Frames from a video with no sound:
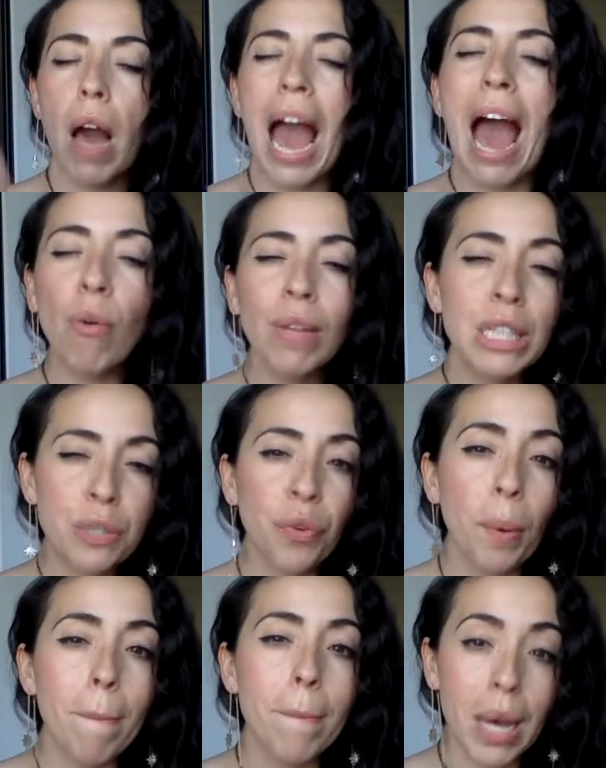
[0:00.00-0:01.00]
outlets
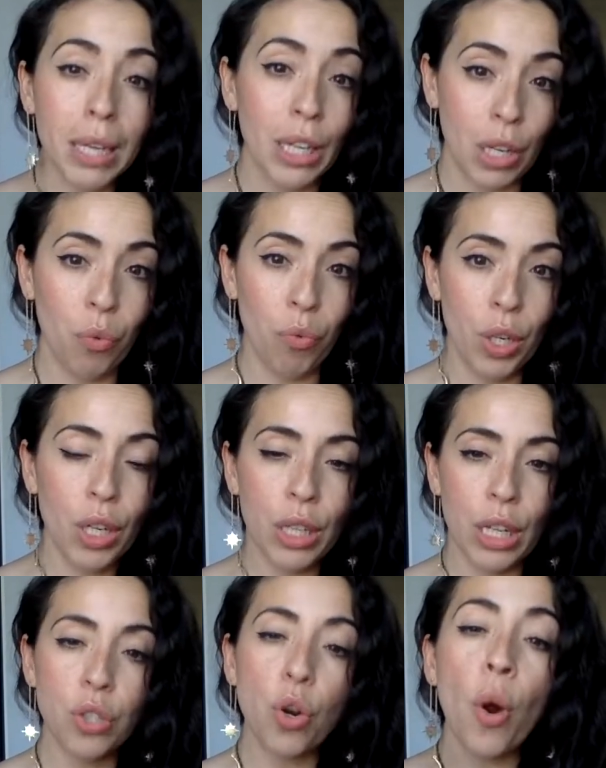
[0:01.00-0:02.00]
for money,
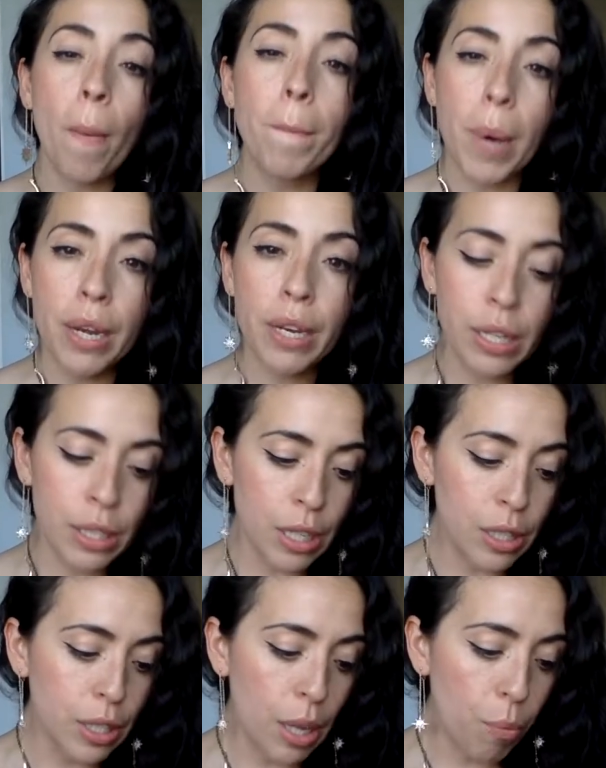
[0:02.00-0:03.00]
really, so abundance
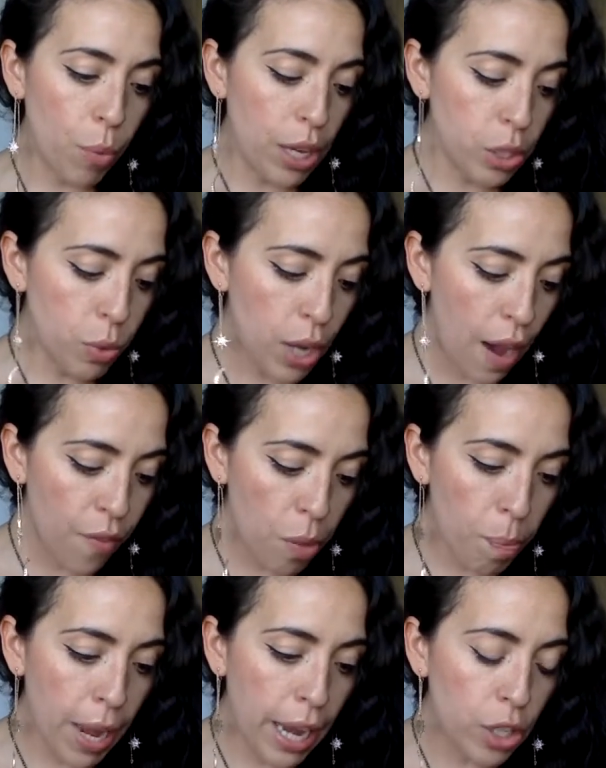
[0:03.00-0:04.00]
in some ways. When you have the
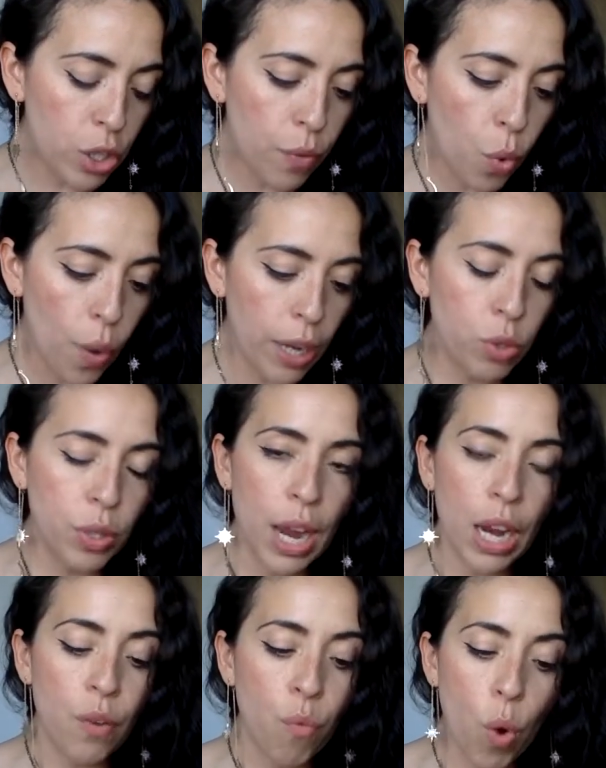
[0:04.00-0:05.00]
Page of Coins to the
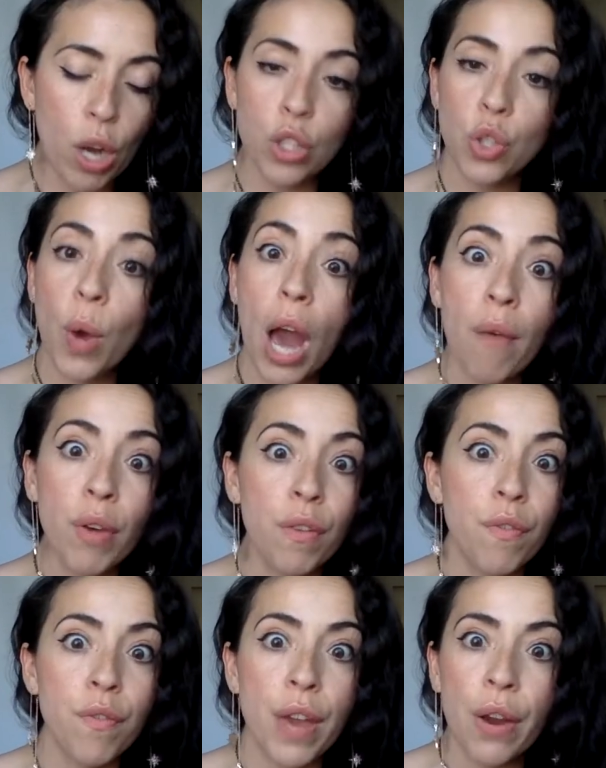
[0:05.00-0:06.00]
Eight of Wands, you have a
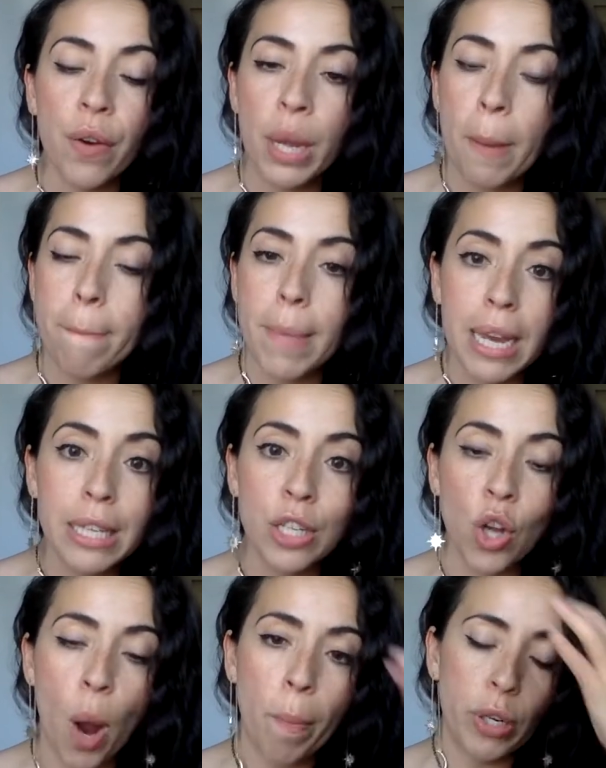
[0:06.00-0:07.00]
very
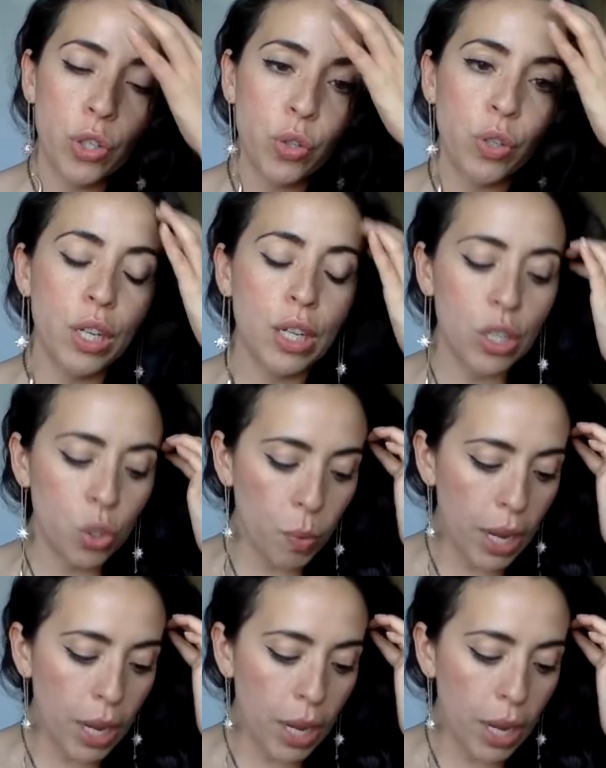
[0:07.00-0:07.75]
amazing opportunity this